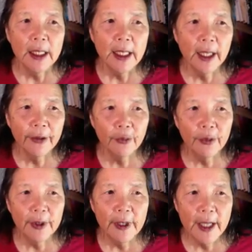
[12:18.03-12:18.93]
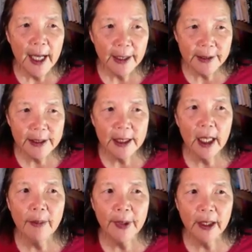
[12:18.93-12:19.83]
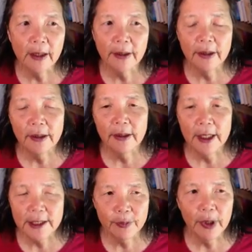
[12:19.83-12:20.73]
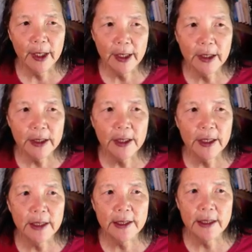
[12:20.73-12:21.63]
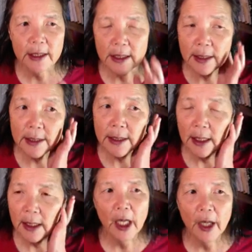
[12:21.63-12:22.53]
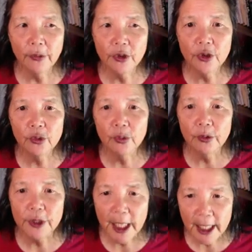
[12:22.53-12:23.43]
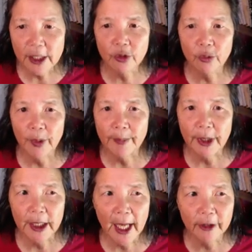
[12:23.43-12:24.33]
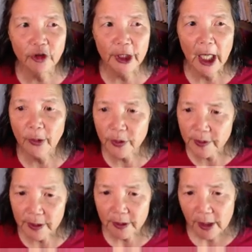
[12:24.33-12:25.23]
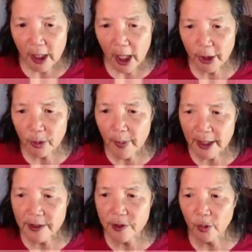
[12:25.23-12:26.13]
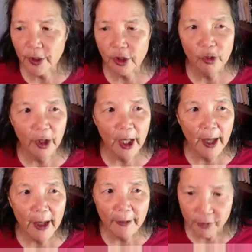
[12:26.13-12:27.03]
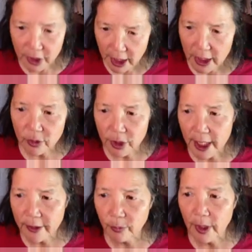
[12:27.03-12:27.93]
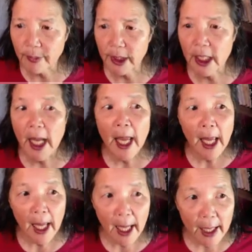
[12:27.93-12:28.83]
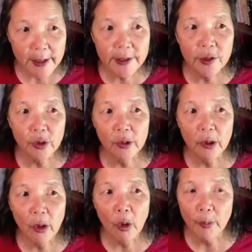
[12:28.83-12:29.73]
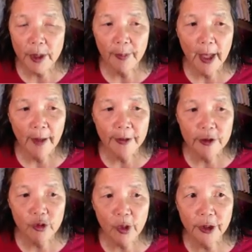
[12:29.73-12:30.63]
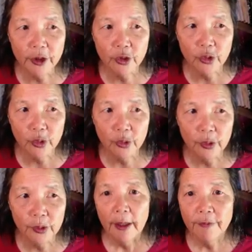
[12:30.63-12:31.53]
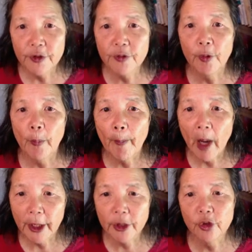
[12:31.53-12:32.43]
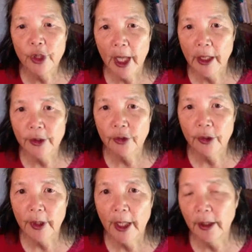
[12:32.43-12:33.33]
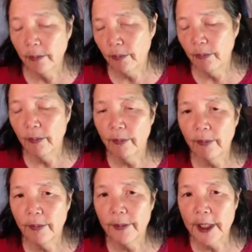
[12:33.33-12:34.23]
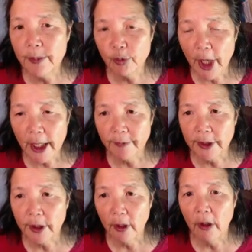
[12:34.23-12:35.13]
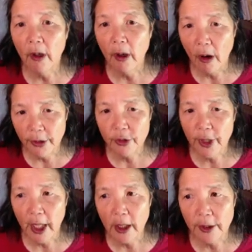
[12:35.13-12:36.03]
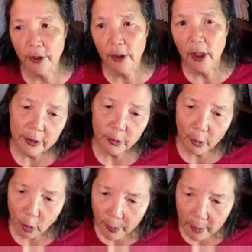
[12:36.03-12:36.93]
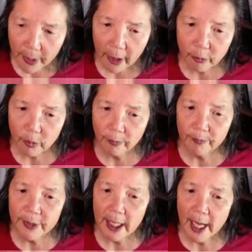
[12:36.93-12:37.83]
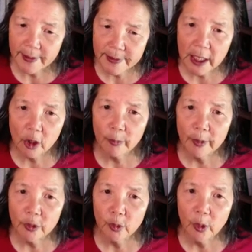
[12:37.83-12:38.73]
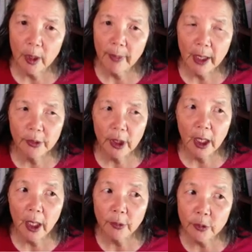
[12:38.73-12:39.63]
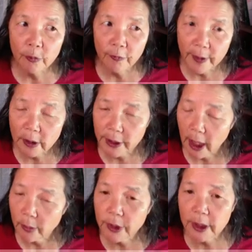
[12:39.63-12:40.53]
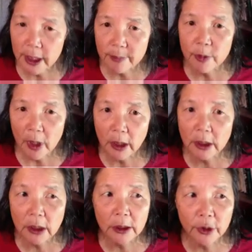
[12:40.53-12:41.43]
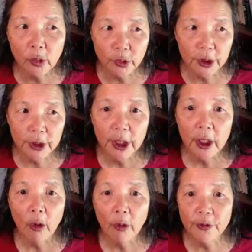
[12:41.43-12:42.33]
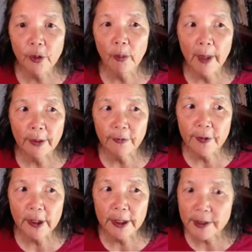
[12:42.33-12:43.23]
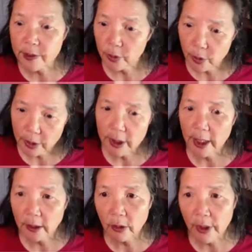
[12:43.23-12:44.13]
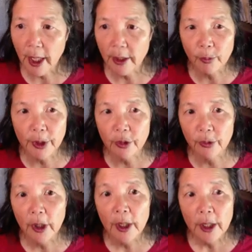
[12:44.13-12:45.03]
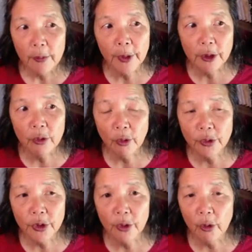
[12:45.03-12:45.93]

Now, the next topic that's related to this is how do you take your remedy actually? How do you make it so that every day you take the remedy as your homeopath instructed you to? First of all, mark your calendar and keep track of it on your calendar. Your homeopath will be asking you about how you felt. I would keep a little note also about feelings so you can take a look at it when you go to your